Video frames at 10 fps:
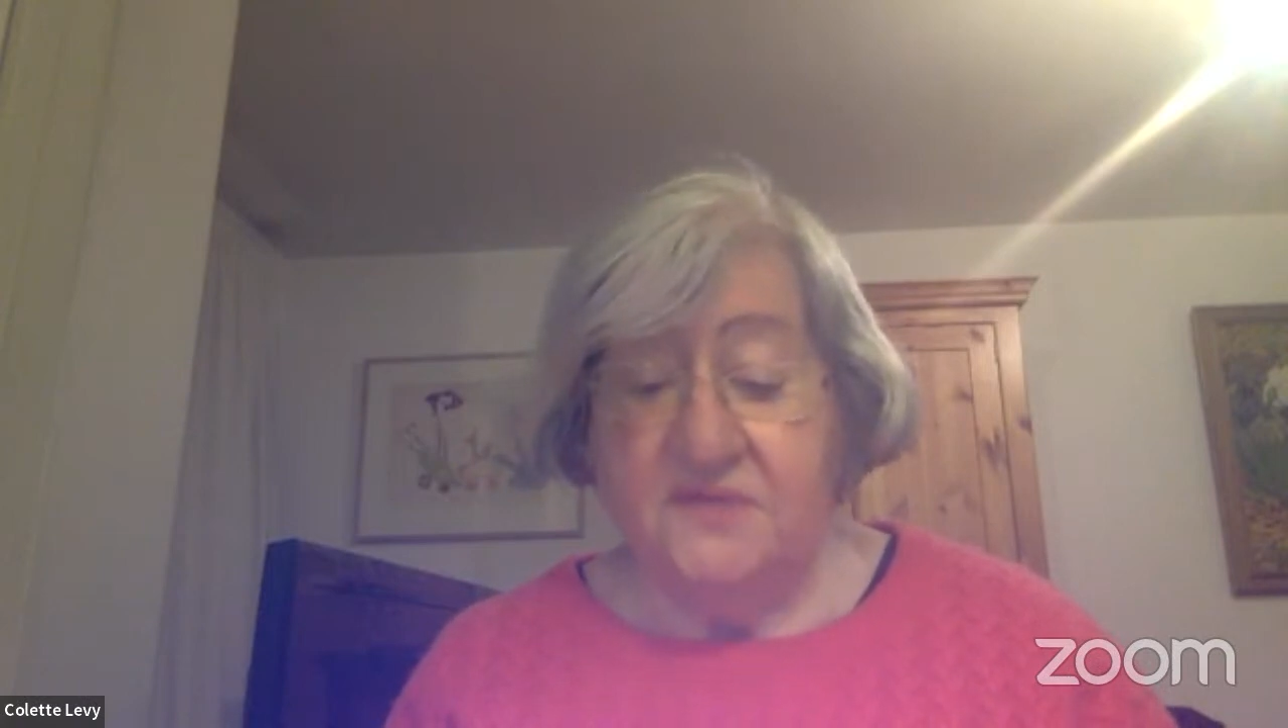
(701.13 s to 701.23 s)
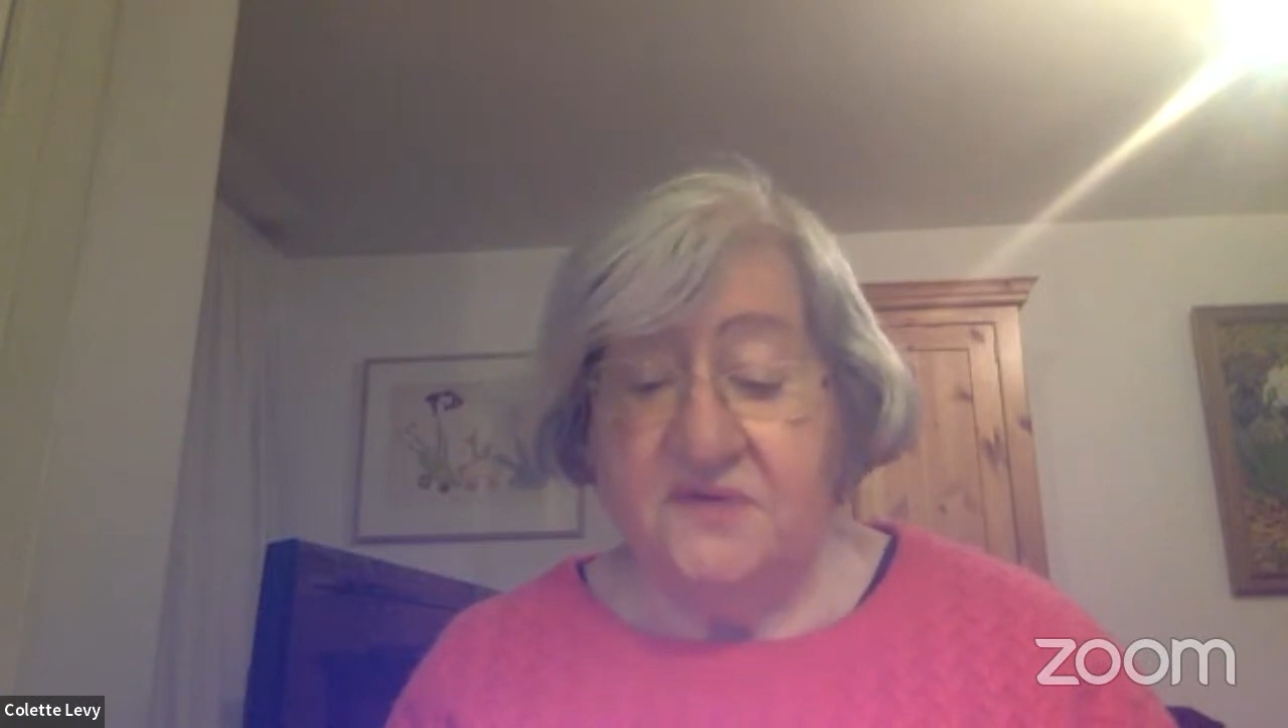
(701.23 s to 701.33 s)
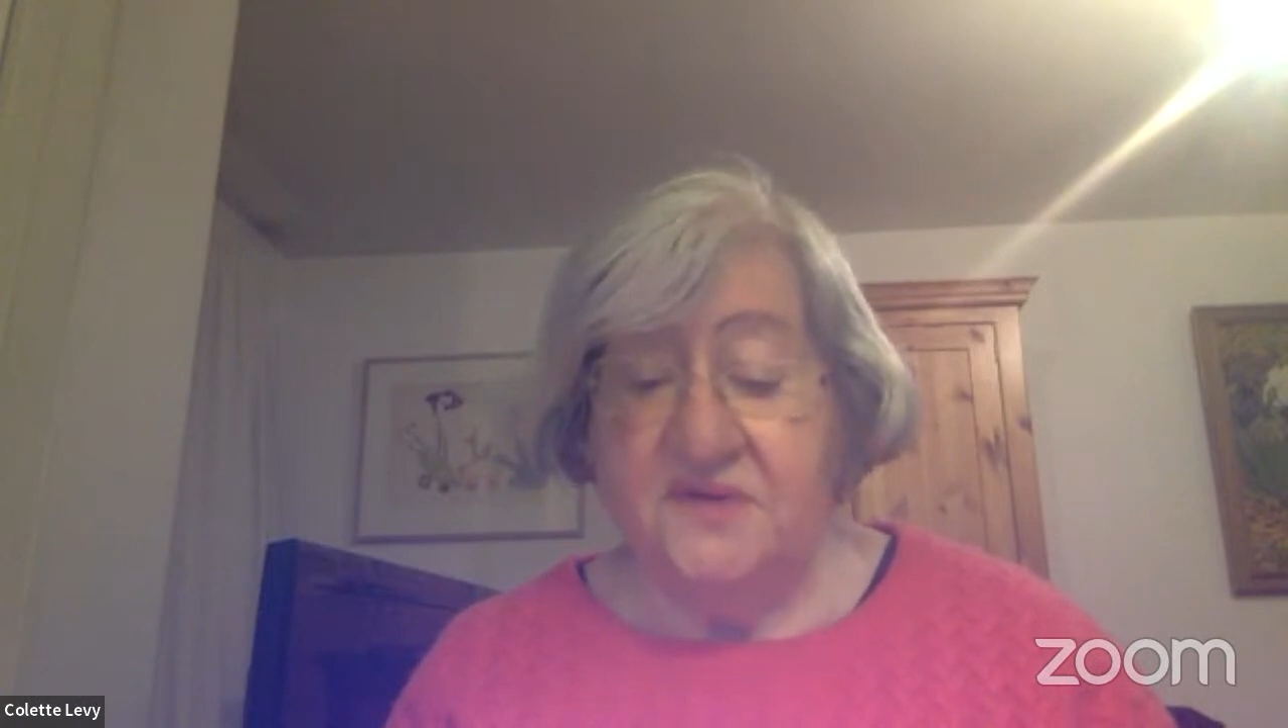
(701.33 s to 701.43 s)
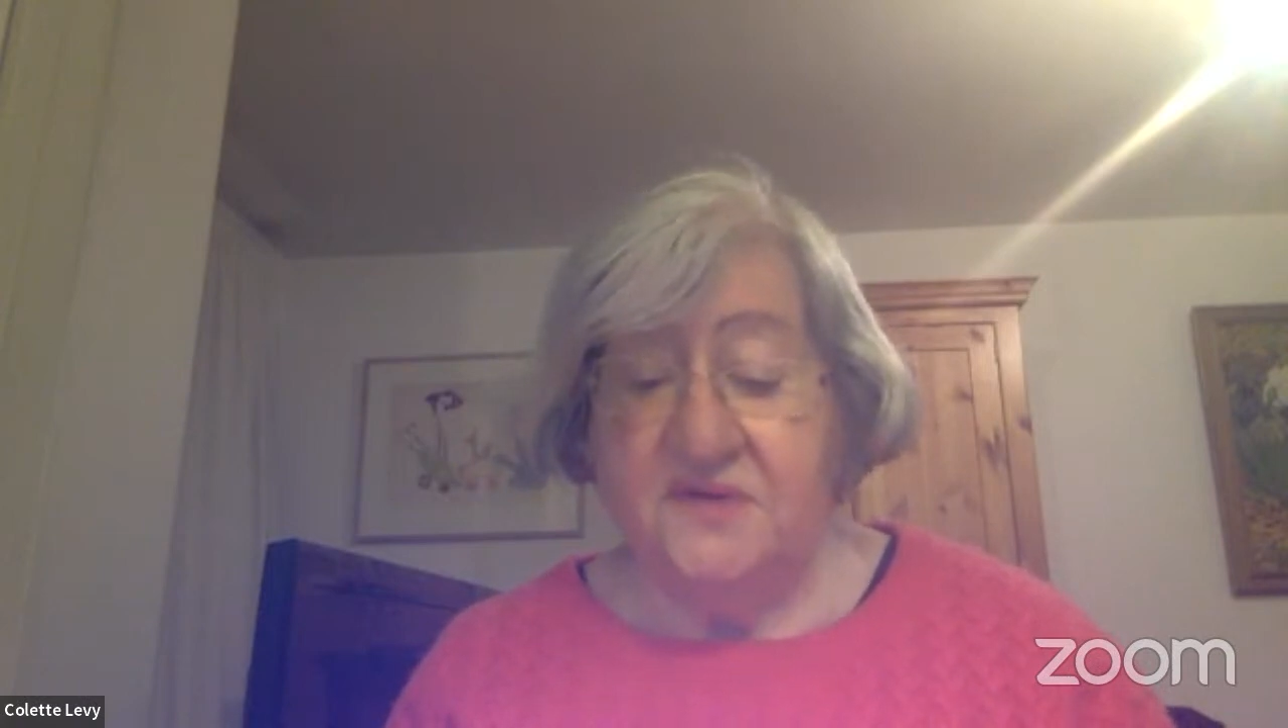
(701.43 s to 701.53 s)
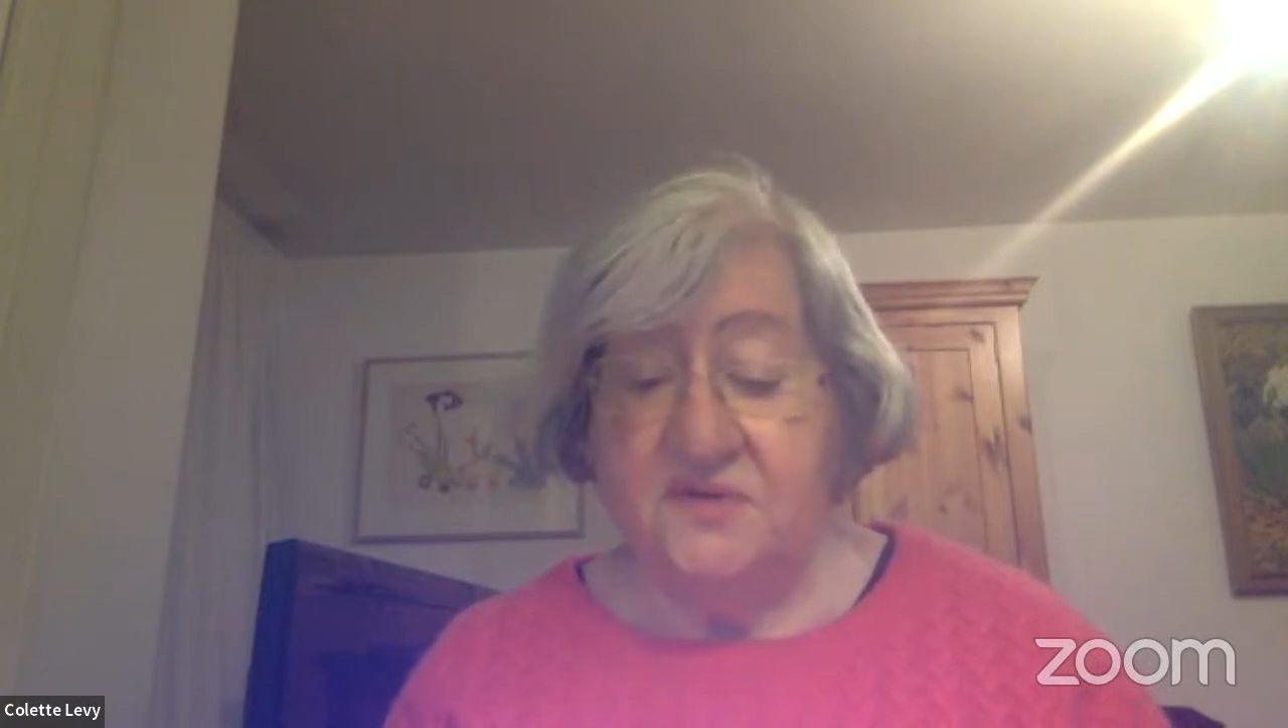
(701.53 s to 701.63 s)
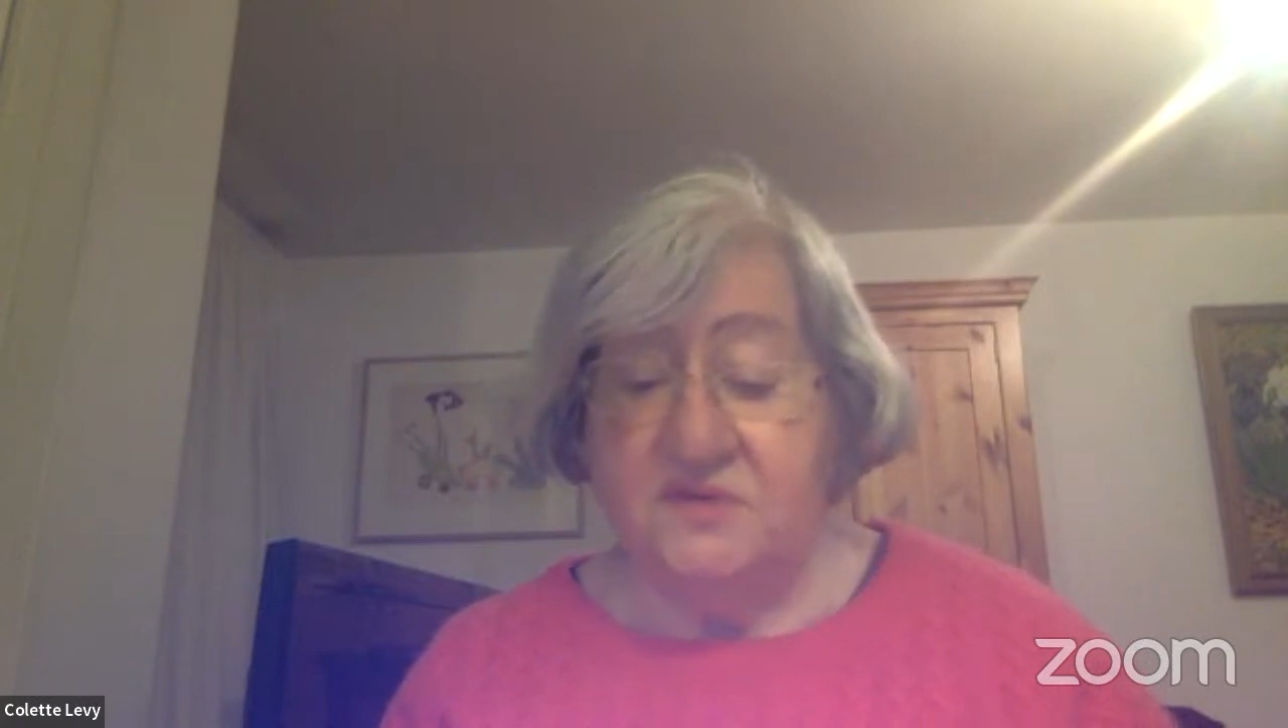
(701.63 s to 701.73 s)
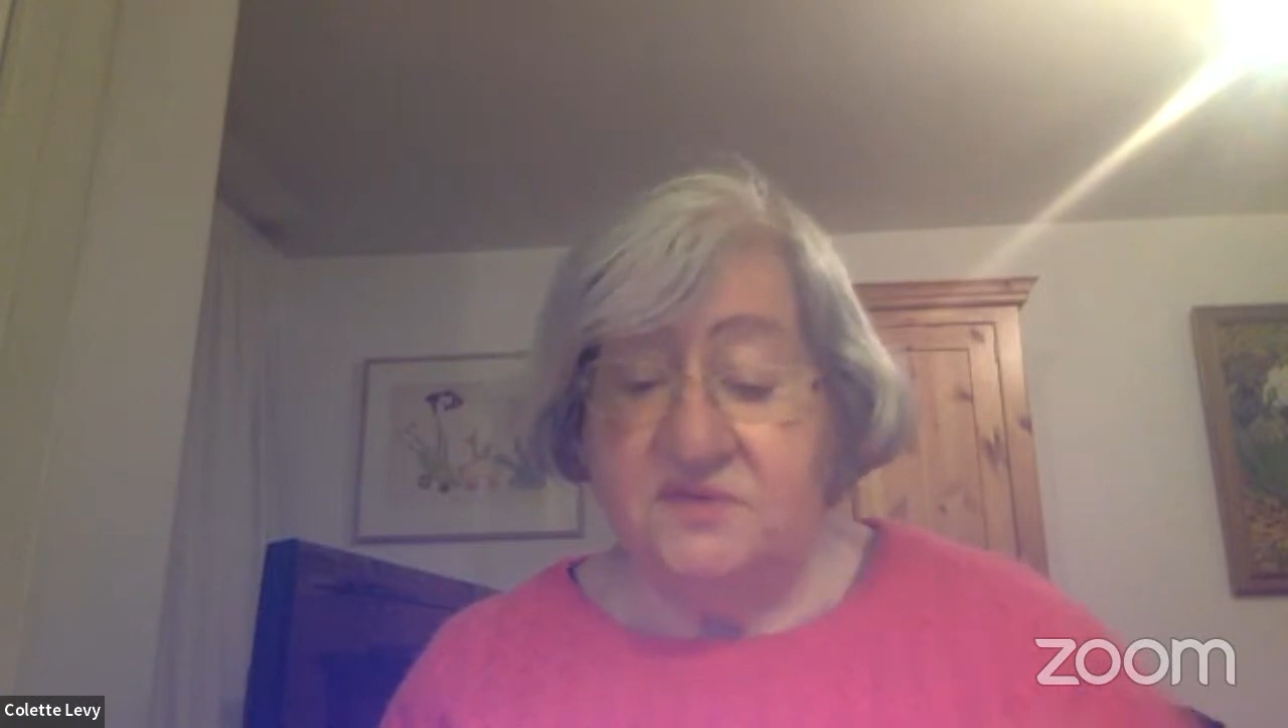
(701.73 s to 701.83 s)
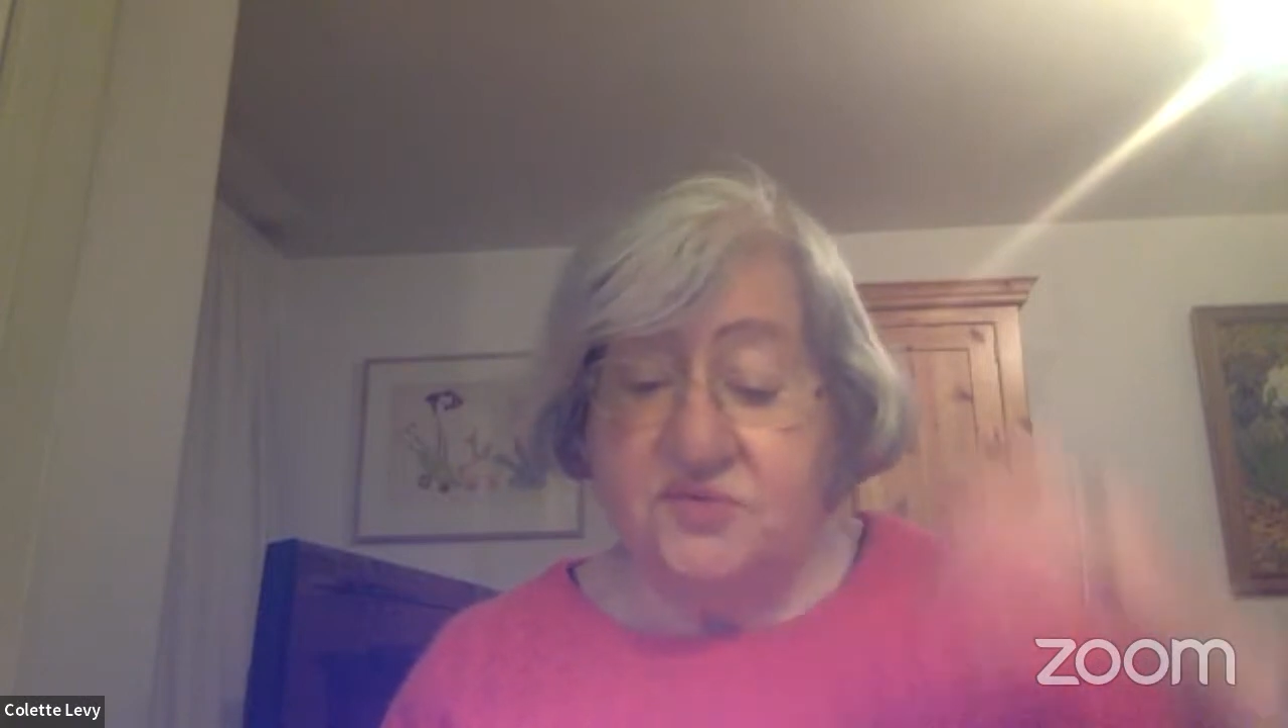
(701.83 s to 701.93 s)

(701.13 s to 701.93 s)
father was